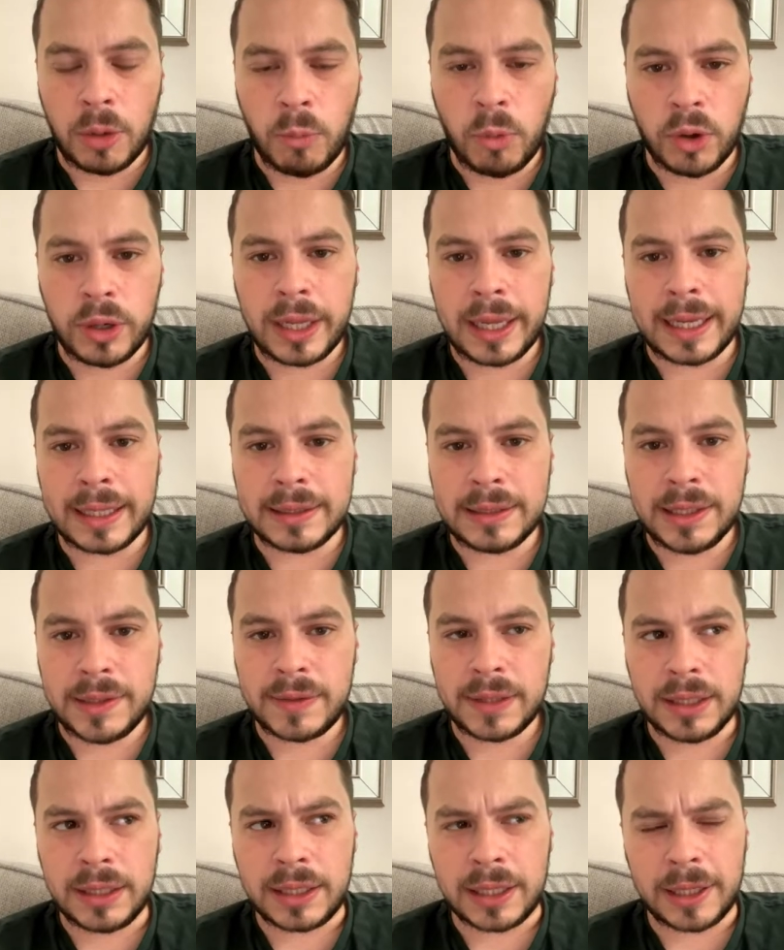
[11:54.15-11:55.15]
On one hand,
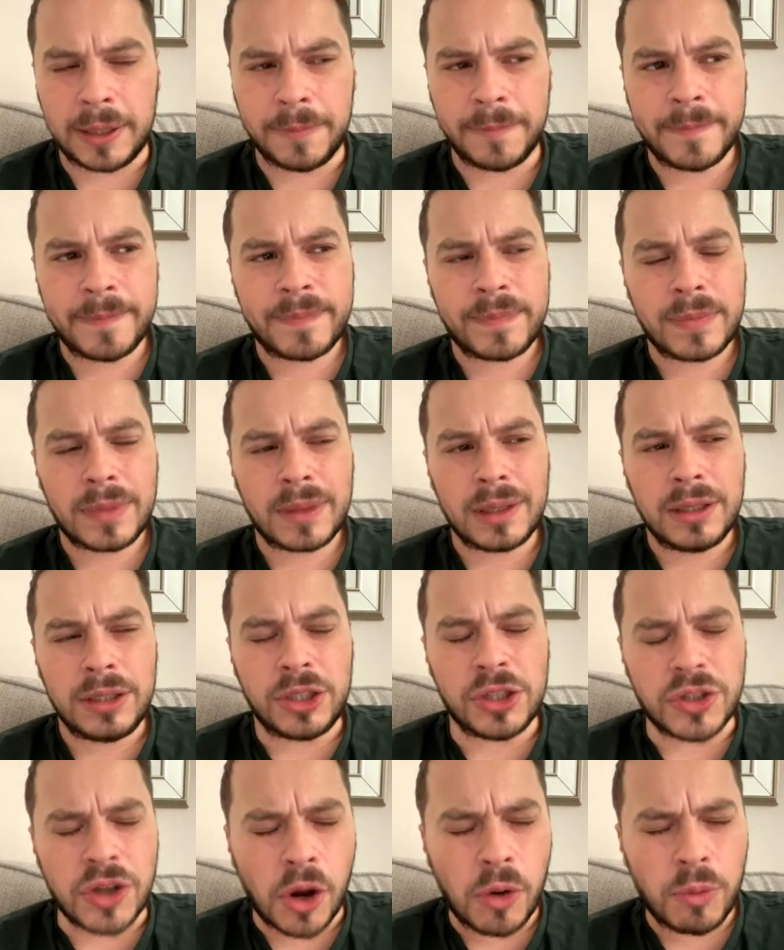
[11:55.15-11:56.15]
you're thinking
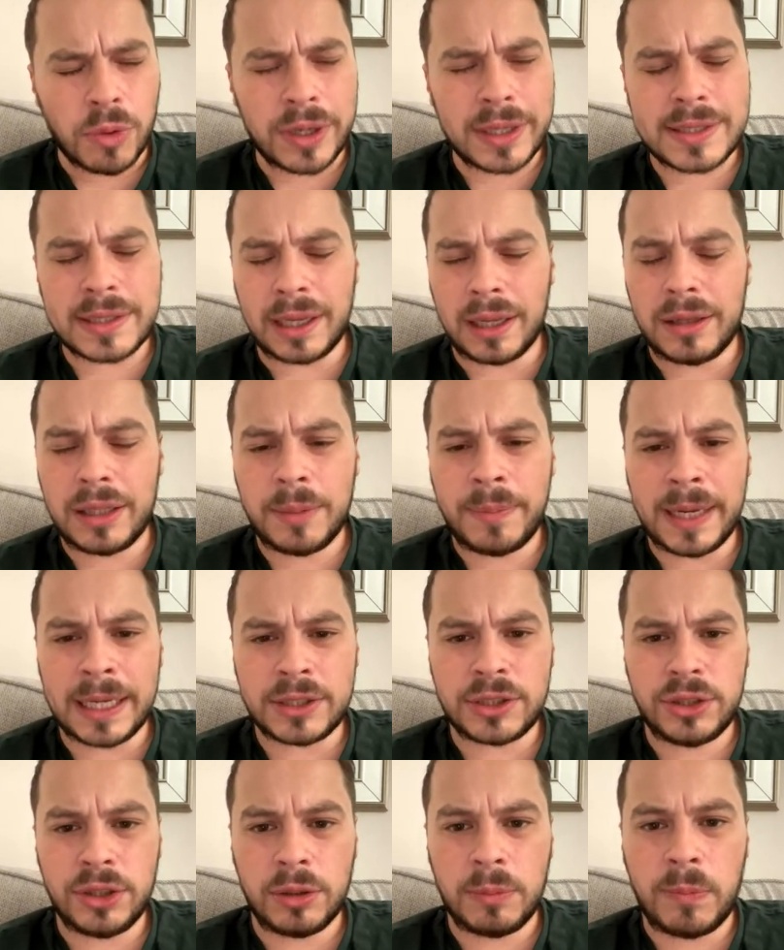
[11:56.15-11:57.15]
you don't want to sell your
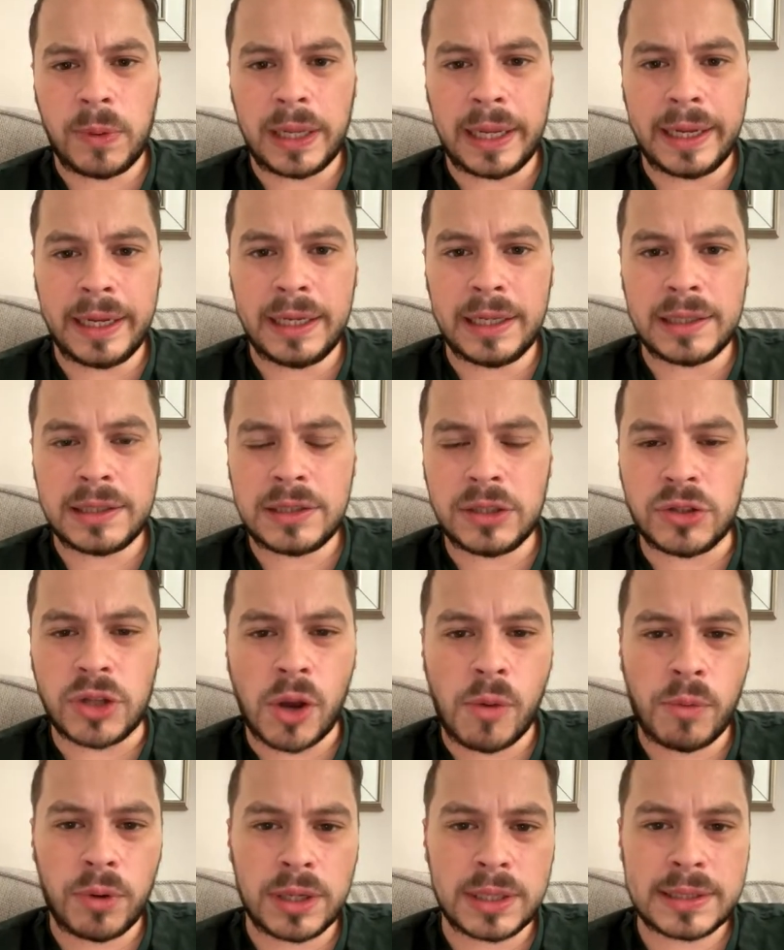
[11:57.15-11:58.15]
best young players, you
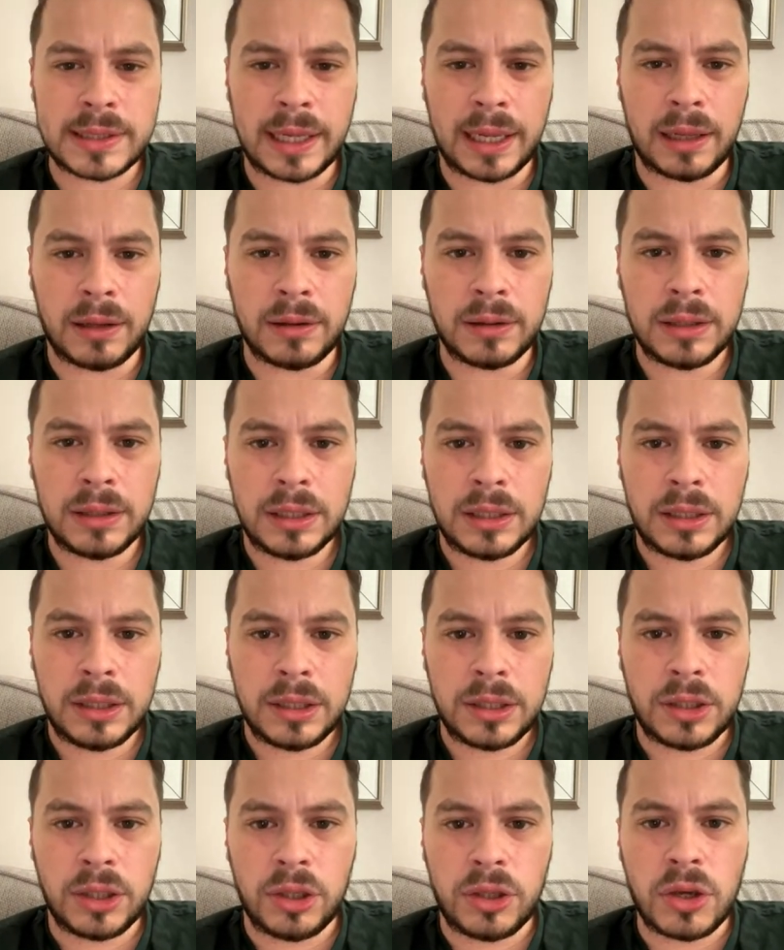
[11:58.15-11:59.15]
don't want to sell
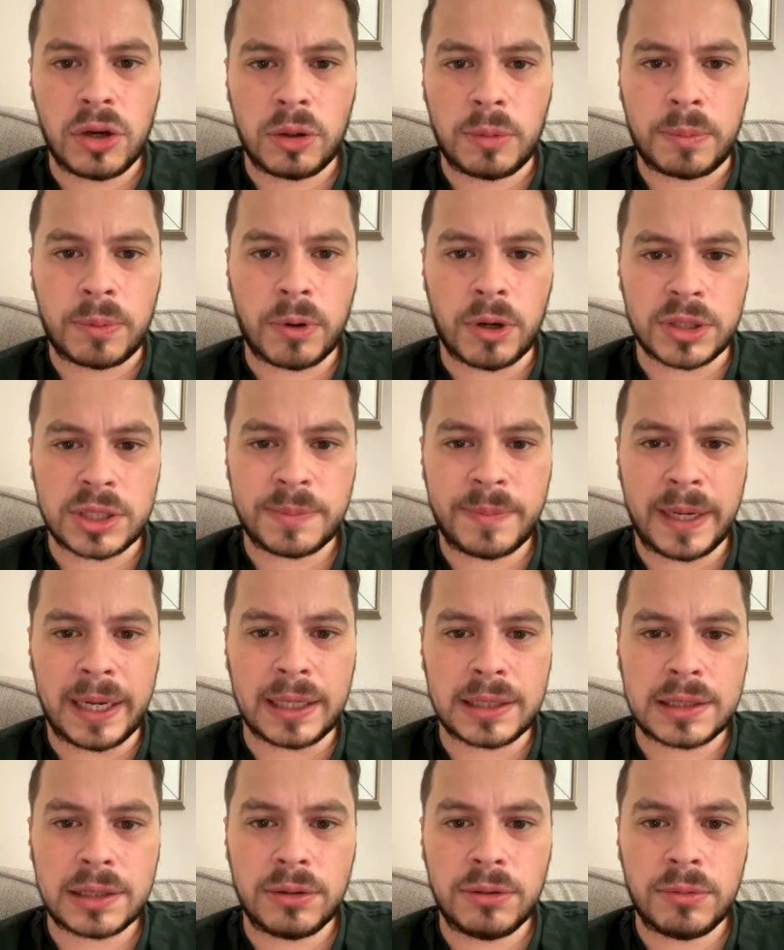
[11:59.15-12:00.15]
your young
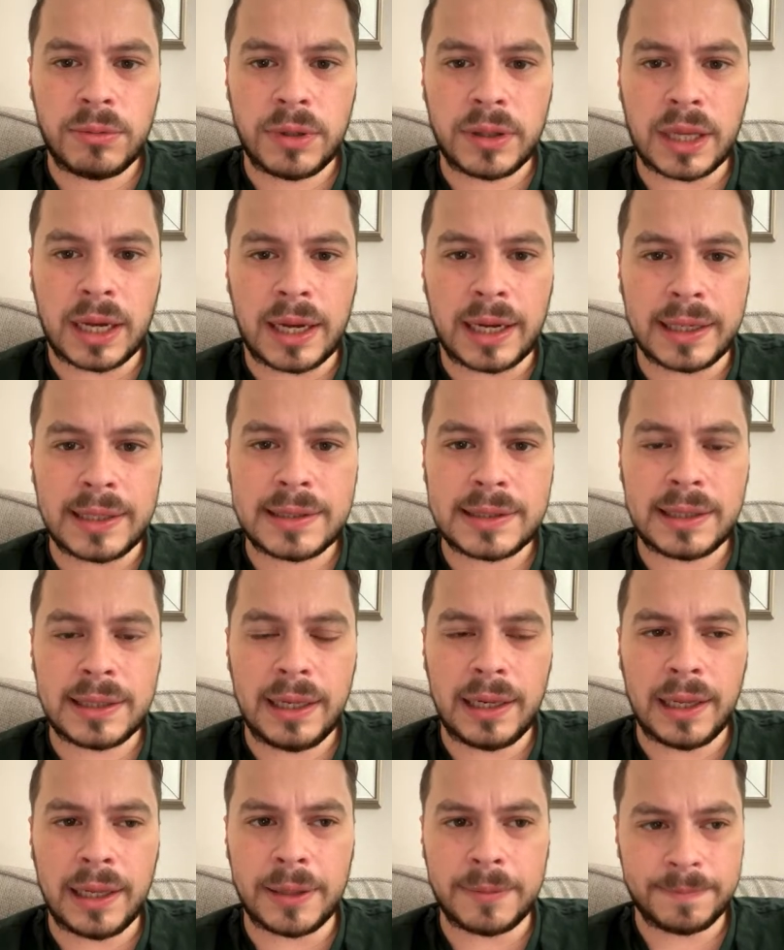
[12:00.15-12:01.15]
prospects with a high
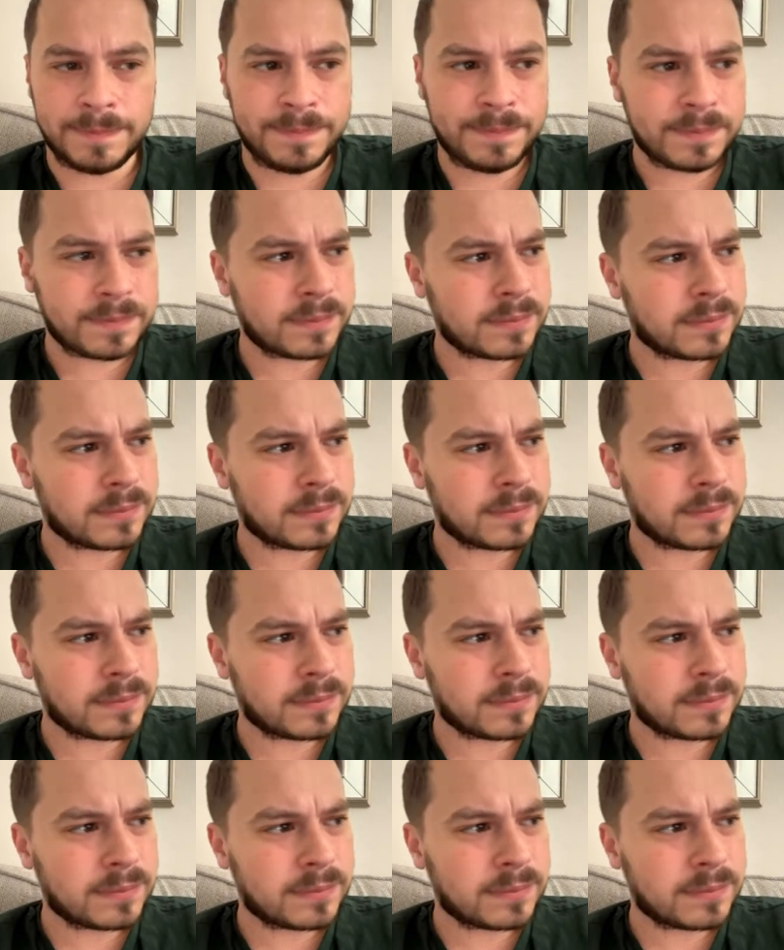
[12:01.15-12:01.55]
ceiling.